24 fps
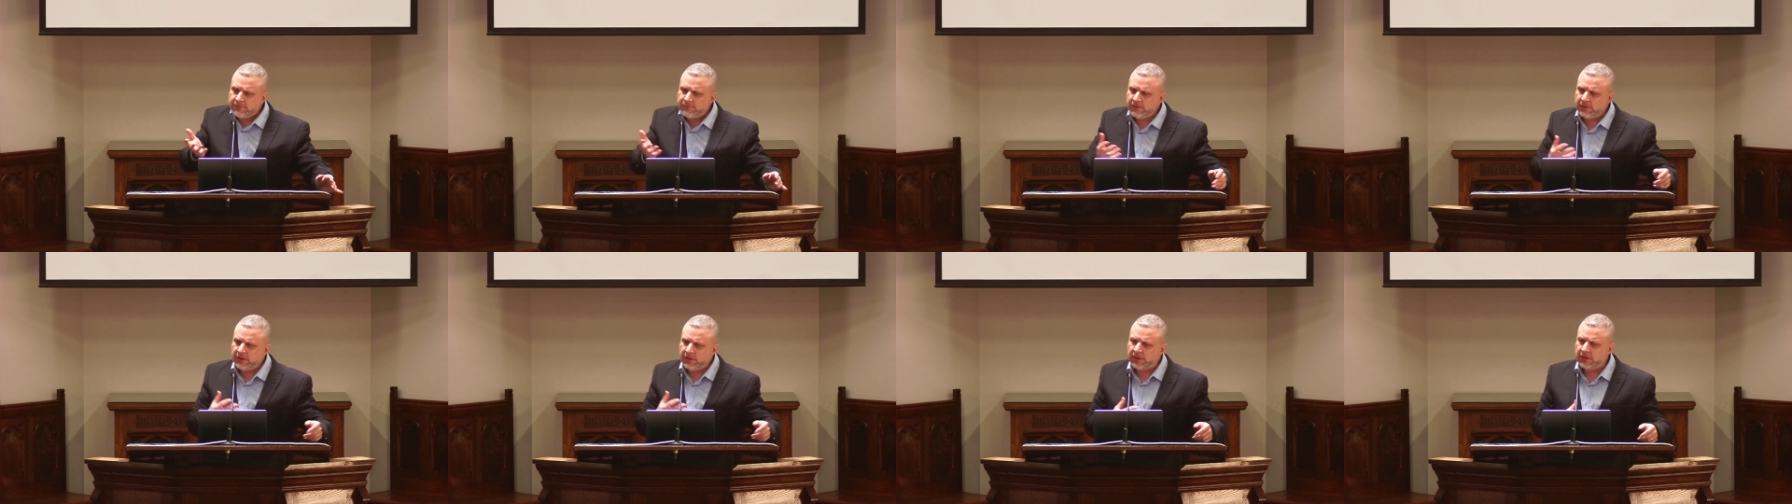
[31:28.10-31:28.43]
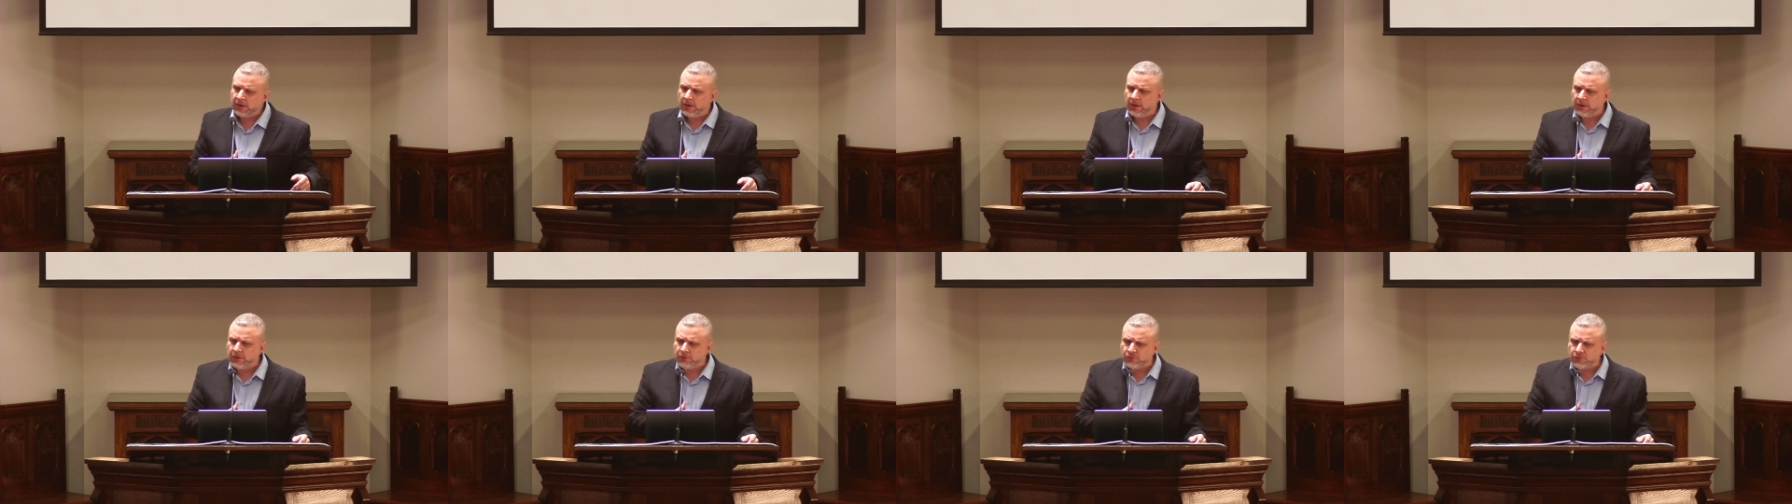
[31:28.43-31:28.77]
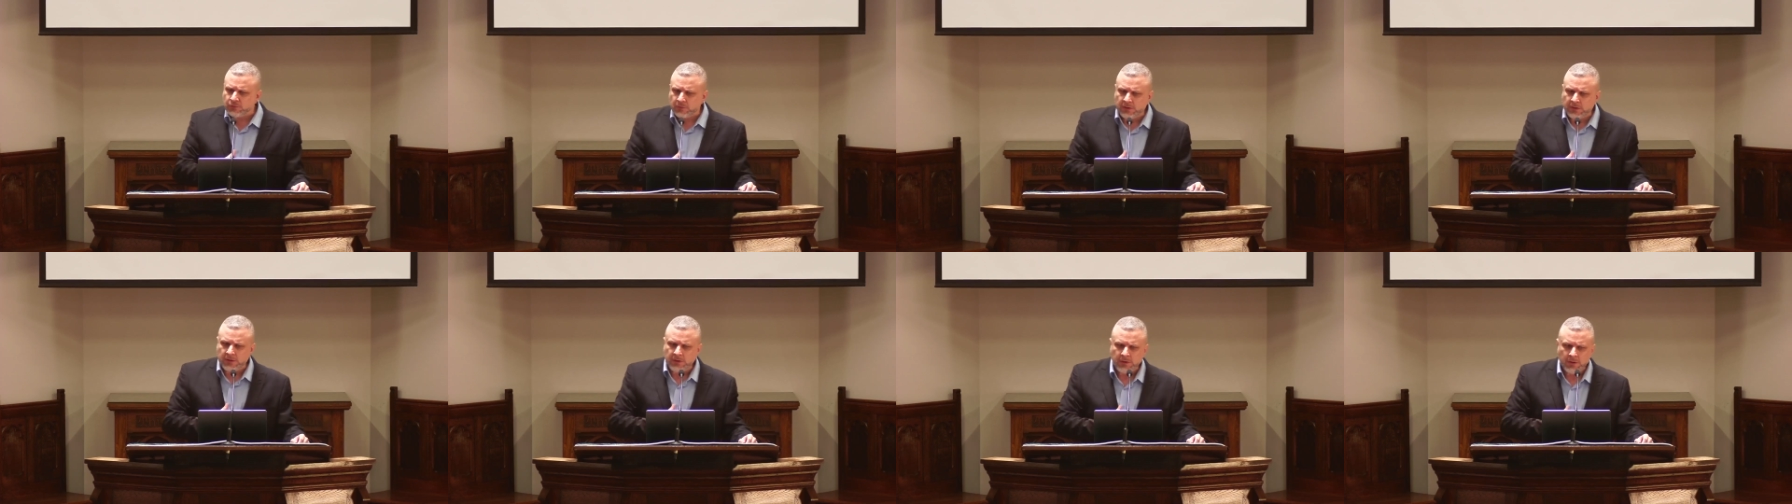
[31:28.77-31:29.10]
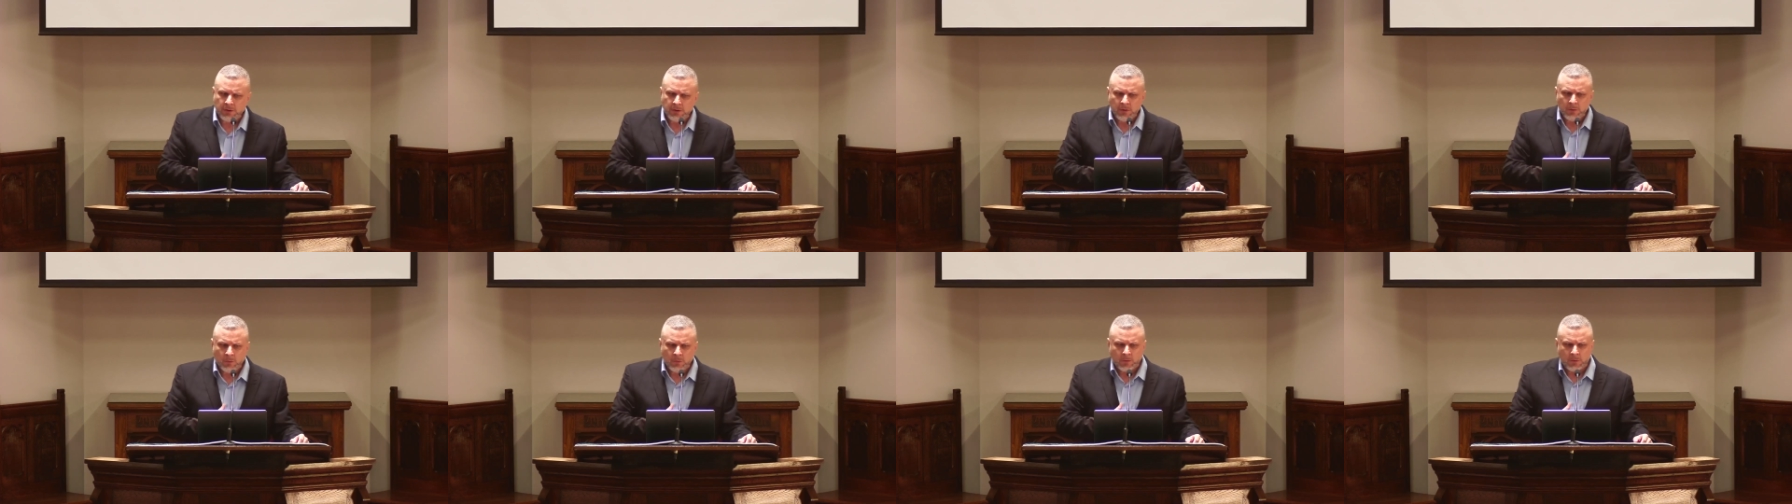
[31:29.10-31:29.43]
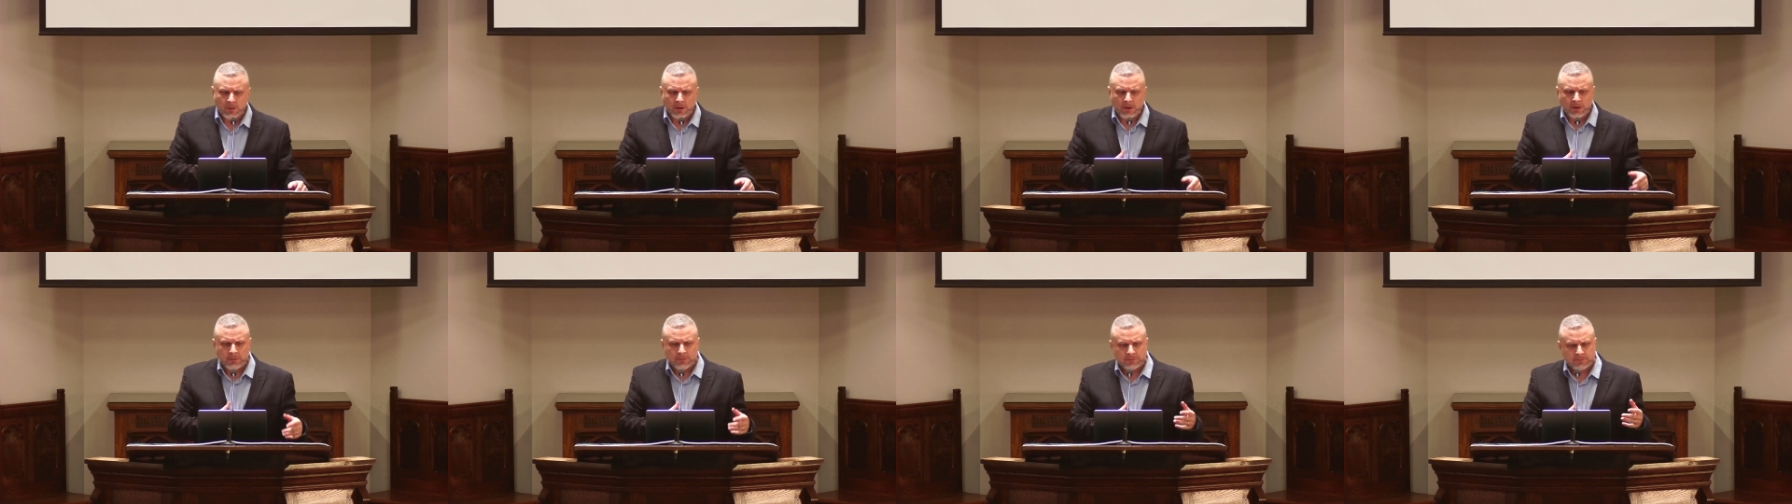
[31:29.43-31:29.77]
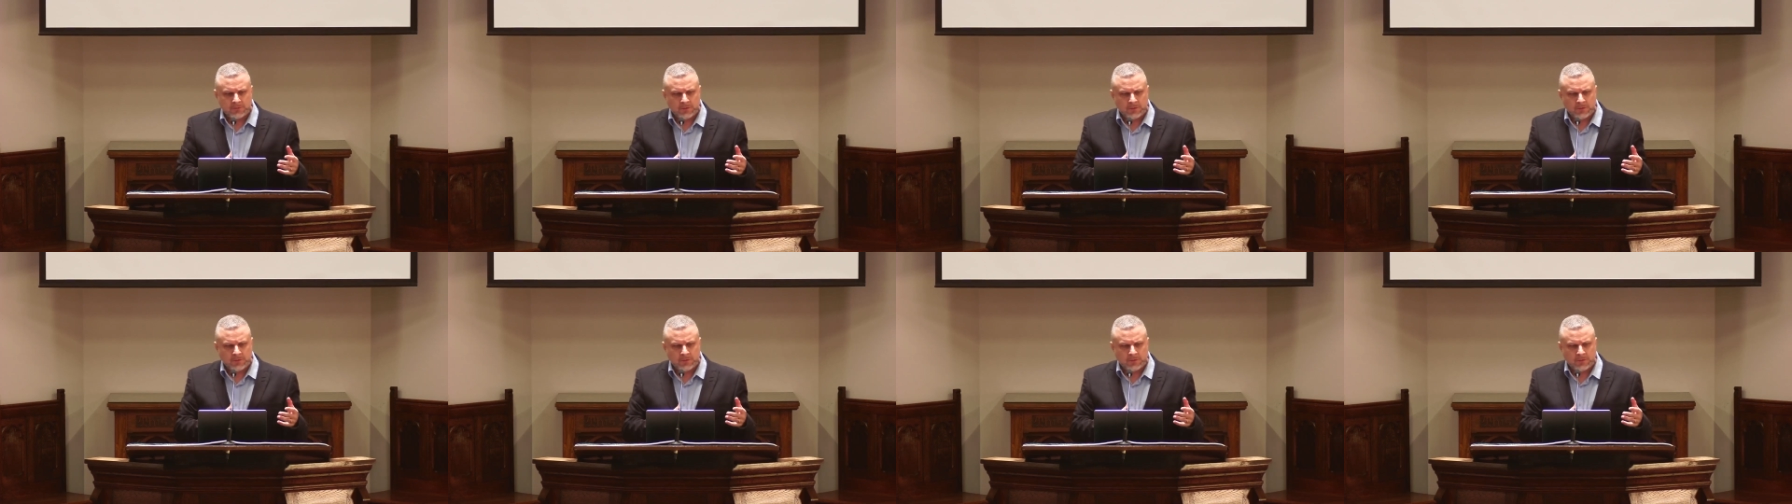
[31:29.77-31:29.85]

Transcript: in a country where I was